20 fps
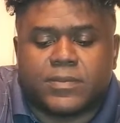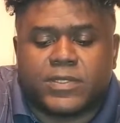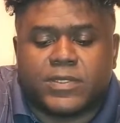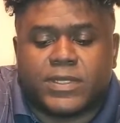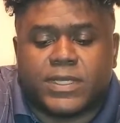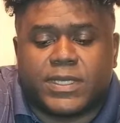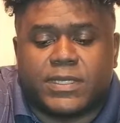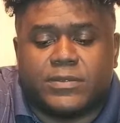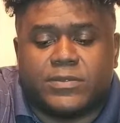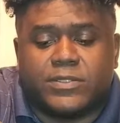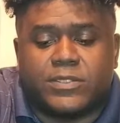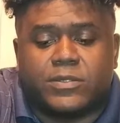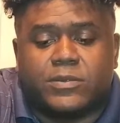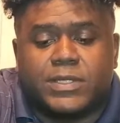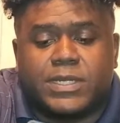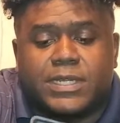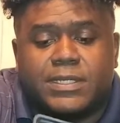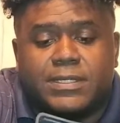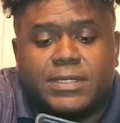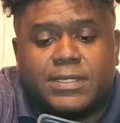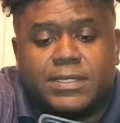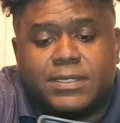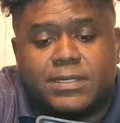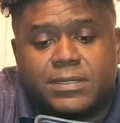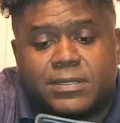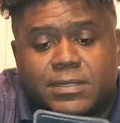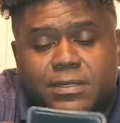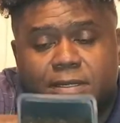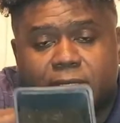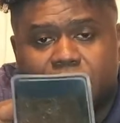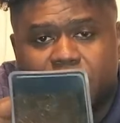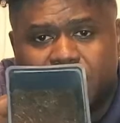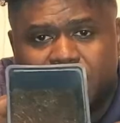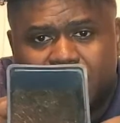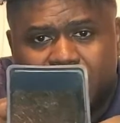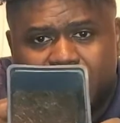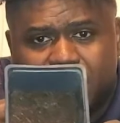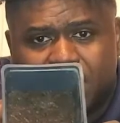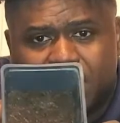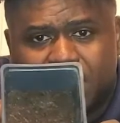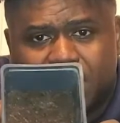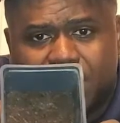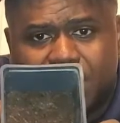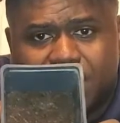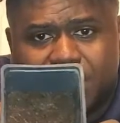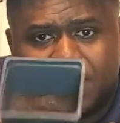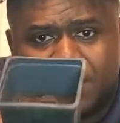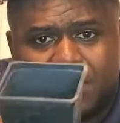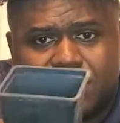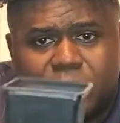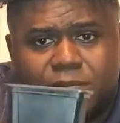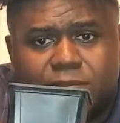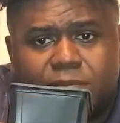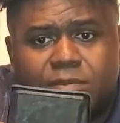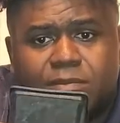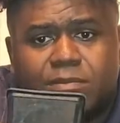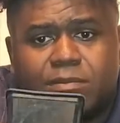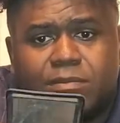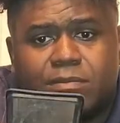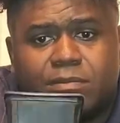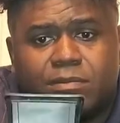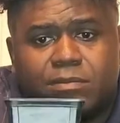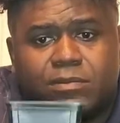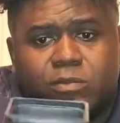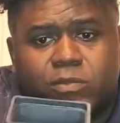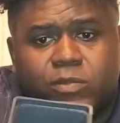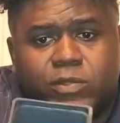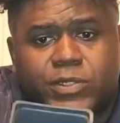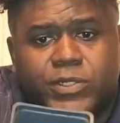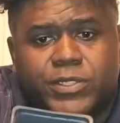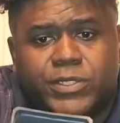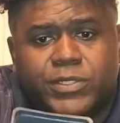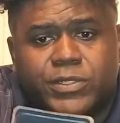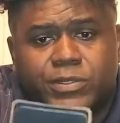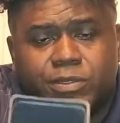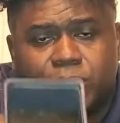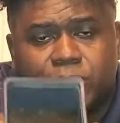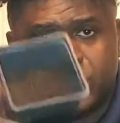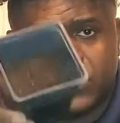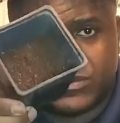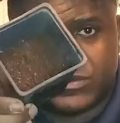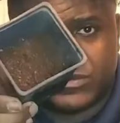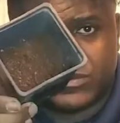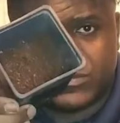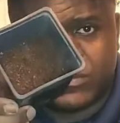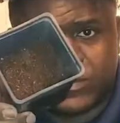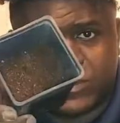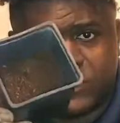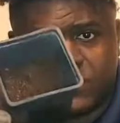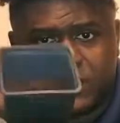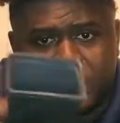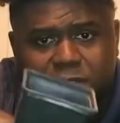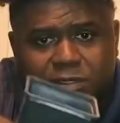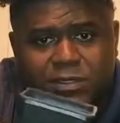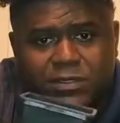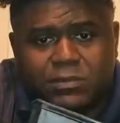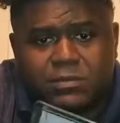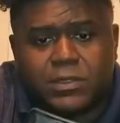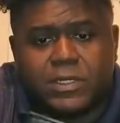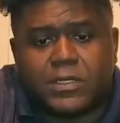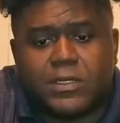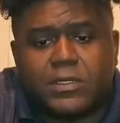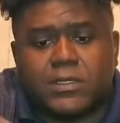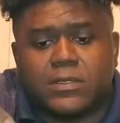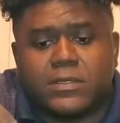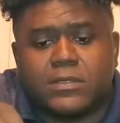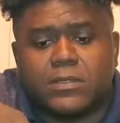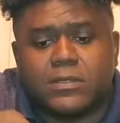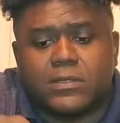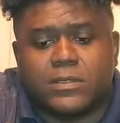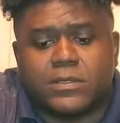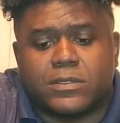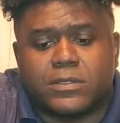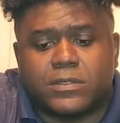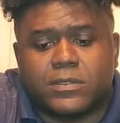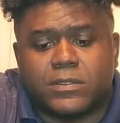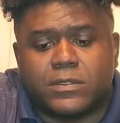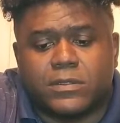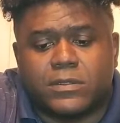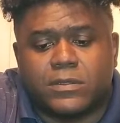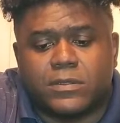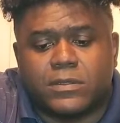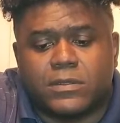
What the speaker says: Okay, so what I did is I reused one of these small little